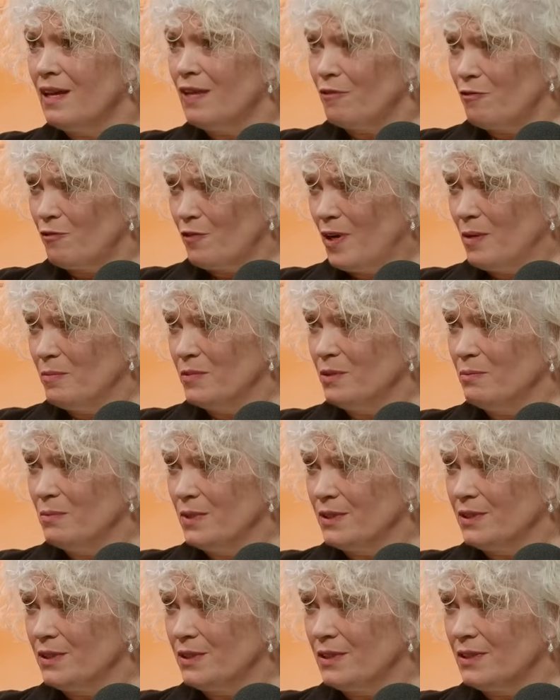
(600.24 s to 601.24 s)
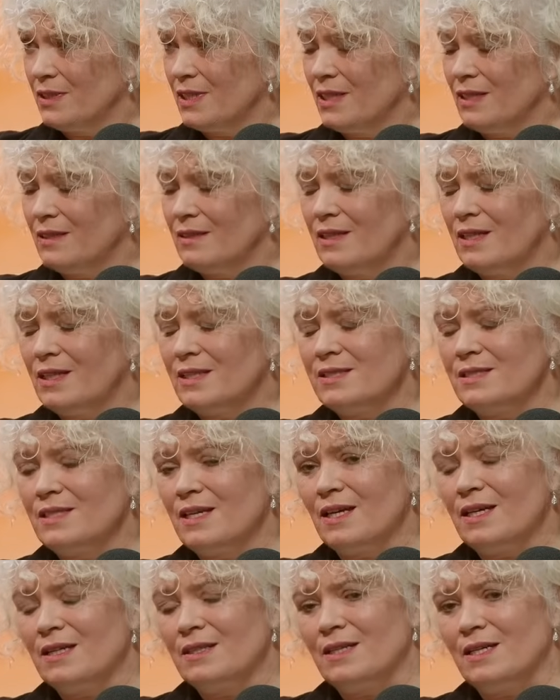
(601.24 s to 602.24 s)
from the mother. They
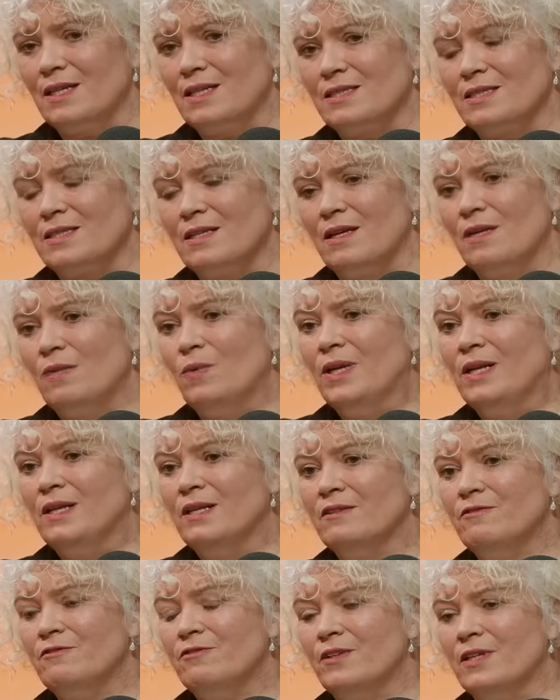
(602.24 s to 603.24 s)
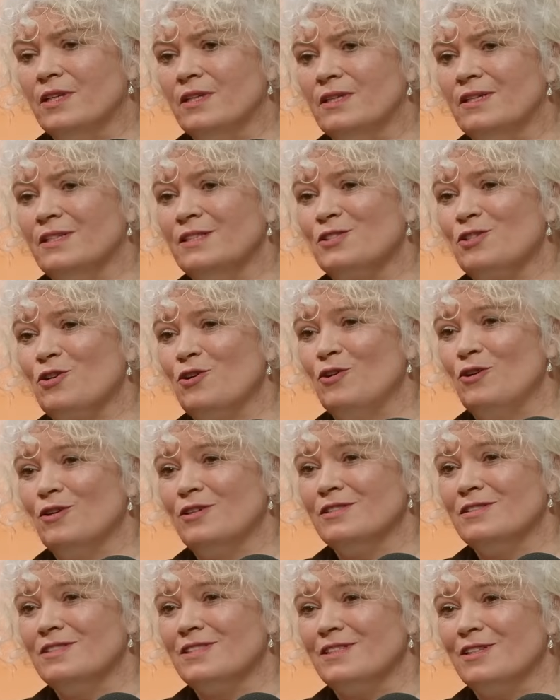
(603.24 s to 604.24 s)
say that we live in, and it's
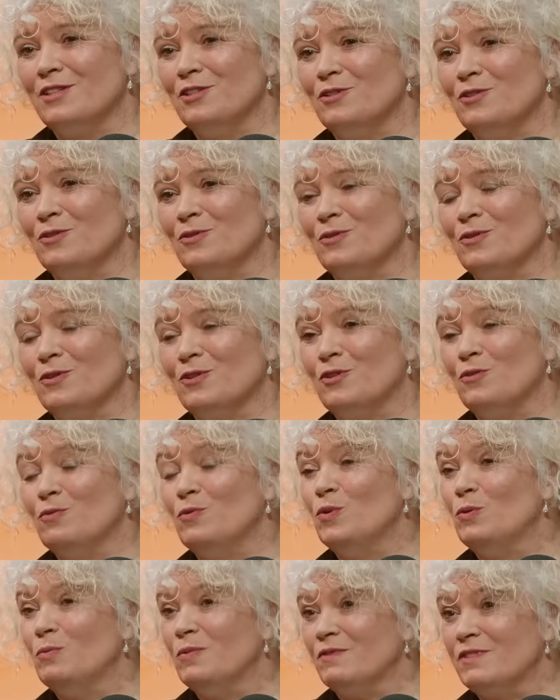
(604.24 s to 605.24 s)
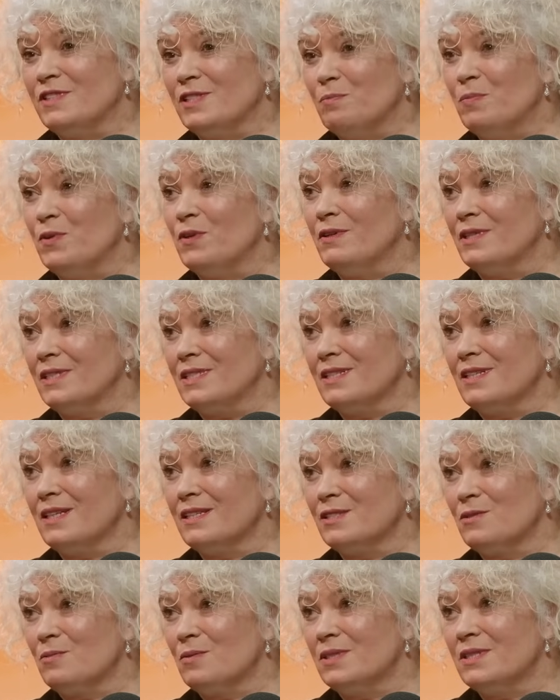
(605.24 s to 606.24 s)
called, you know, the womb of spirit.
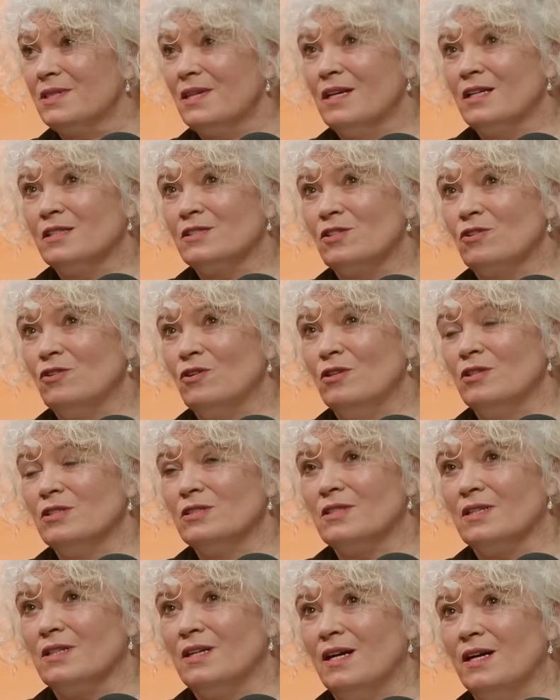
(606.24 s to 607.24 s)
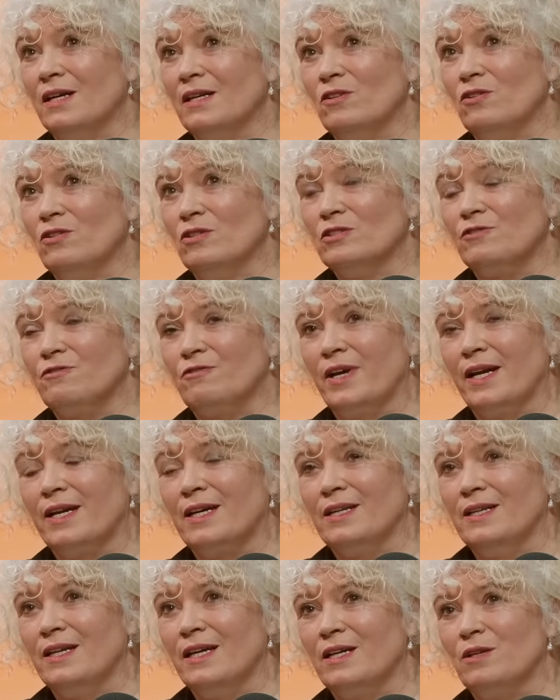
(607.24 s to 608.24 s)
That's what it's called. A guy called
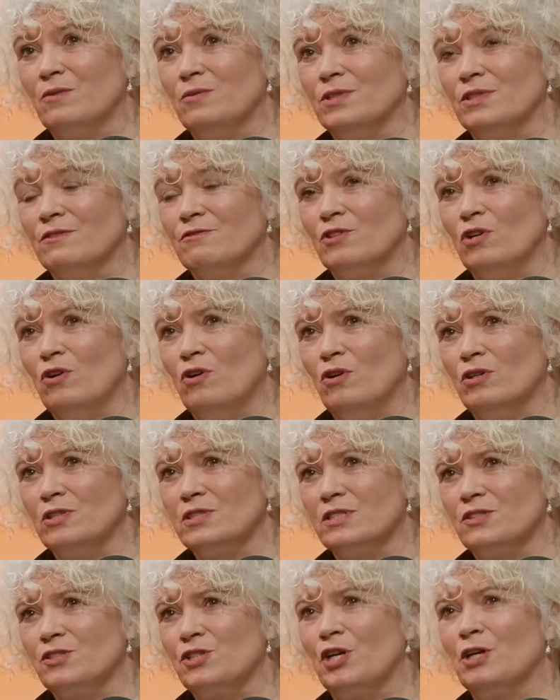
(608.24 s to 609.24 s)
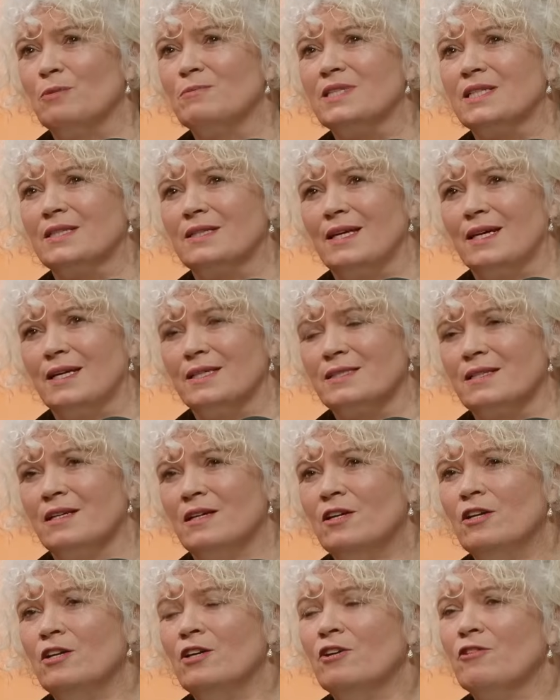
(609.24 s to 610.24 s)
Frank Lake would have termed it that.
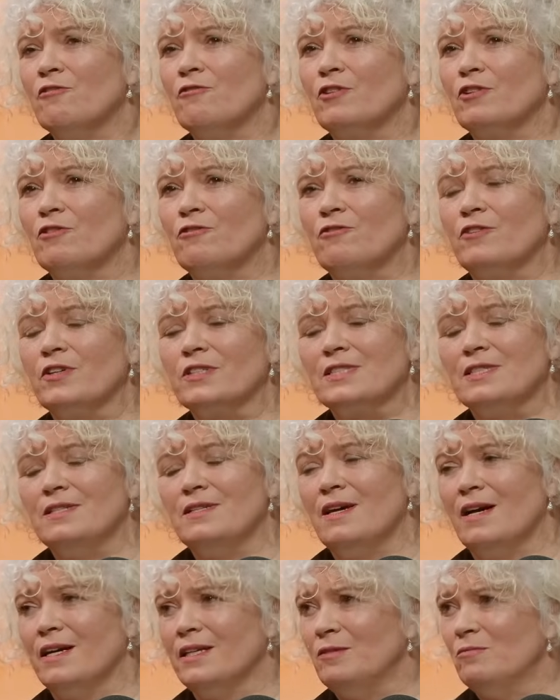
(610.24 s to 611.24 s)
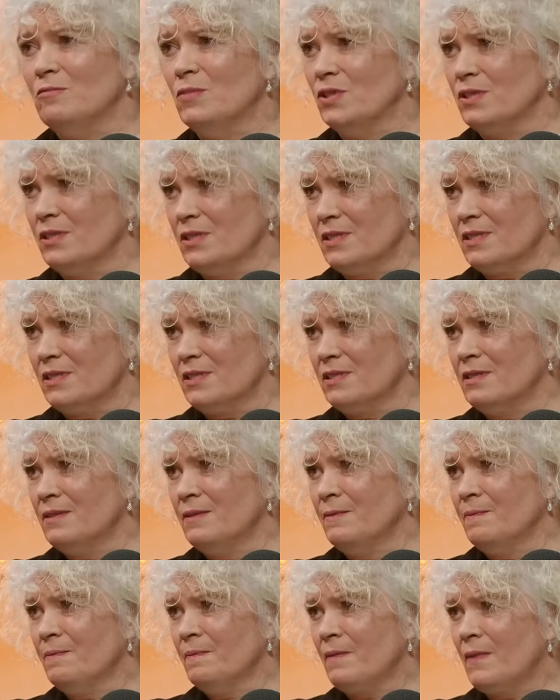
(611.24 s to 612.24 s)
For the first 9 months
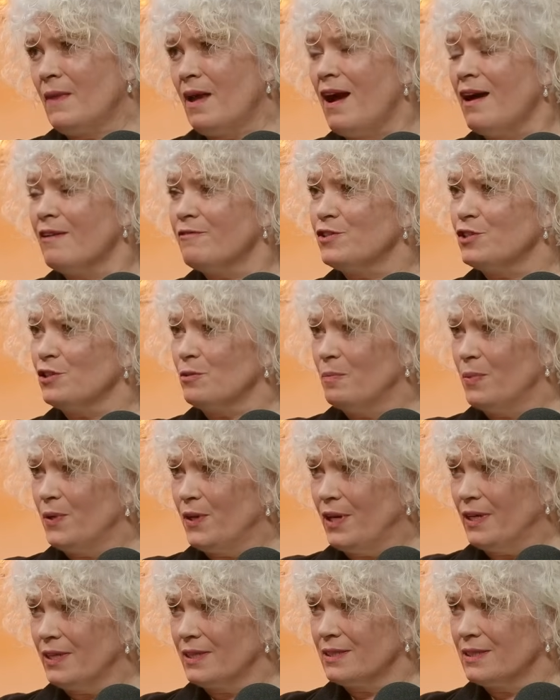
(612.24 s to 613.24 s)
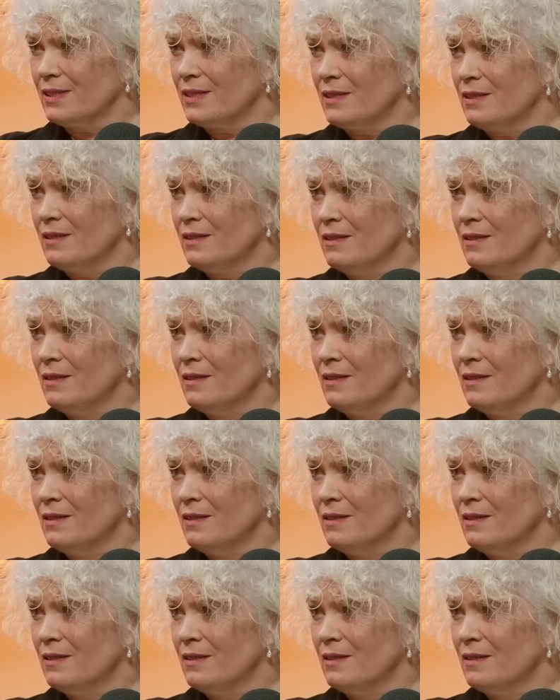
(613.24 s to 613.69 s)
after birth,